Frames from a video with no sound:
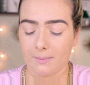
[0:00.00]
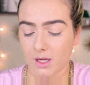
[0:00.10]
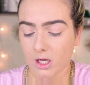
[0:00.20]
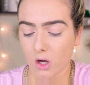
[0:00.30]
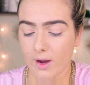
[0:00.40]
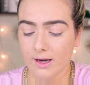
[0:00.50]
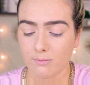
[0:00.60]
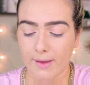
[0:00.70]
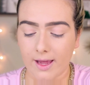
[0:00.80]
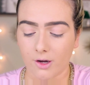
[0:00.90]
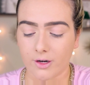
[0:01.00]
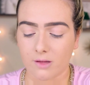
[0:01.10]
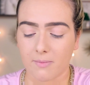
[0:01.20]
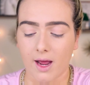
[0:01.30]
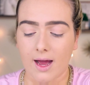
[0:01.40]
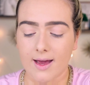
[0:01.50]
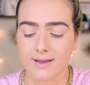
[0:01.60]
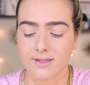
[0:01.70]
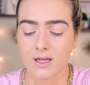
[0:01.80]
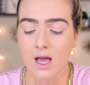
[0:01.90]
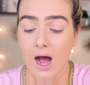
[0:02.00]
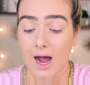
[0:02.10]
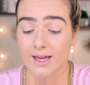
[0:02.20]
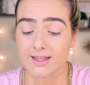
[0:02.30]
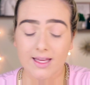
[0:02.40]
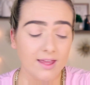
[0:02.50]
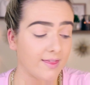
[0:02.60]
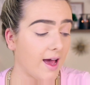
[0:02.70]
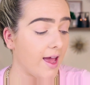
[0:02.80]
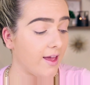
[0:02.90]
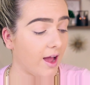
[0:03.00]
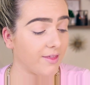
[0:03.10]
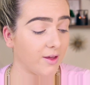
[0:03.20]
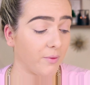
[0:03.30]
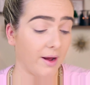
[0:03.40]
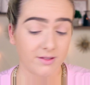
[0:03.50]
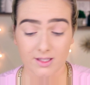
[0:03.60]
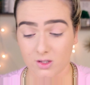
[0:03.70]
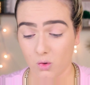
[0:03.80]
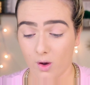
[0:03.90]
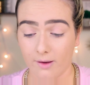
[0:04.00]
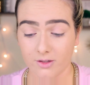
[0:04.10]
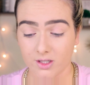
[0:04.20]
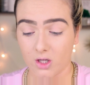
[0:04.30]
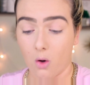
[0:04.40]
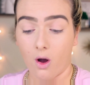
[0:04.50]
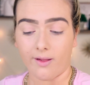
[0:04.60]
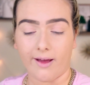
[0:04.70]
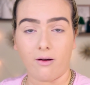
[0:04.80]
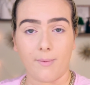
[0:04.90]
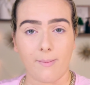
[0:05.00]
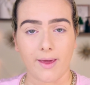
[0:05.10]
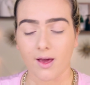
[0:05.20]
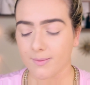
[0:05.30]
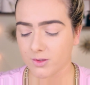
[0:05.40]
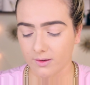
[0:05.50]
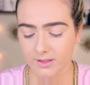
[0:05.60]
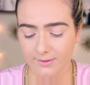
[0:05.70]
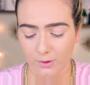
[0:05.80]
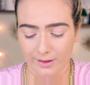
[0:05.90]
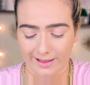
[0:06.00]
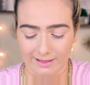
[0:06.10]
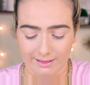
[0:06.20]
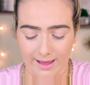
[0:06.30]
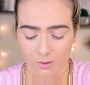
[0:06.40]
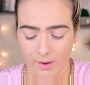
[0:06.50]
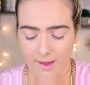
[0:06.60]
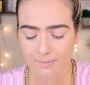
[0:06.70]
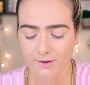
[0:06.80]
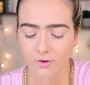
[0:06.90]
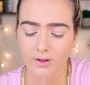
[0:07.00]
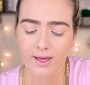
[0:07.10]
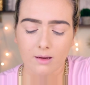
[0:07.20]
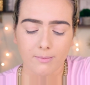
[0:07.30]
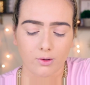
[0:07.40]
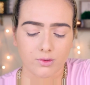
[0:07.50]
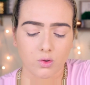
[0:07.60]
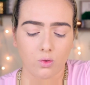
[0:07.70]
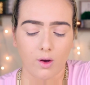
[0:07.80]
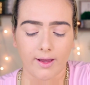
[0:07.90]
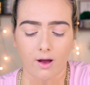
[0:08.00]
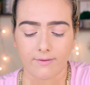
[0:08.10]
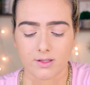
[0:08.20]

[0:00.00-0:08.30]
and I'm going to go ahead and bake underneath my eyes. I think when I was in school, I would just go all out on my makeup, so I was never really like lightweight. But if you're like in middle school, I